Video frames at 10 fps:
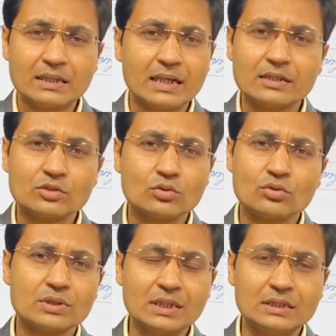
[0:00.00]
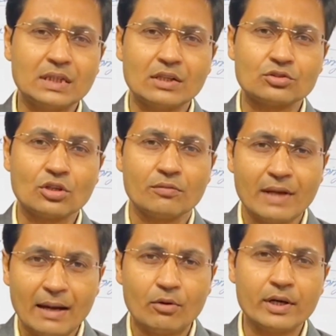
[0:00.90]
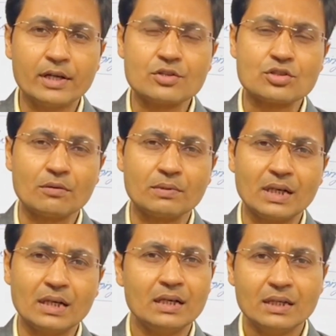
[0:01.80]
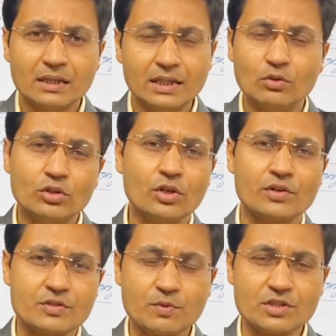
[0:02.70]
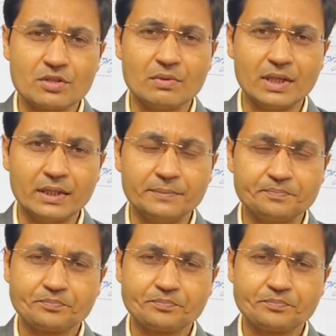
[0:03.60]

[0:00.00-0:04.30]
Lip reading: there is no such chance of avoidance of the duty or responsibility.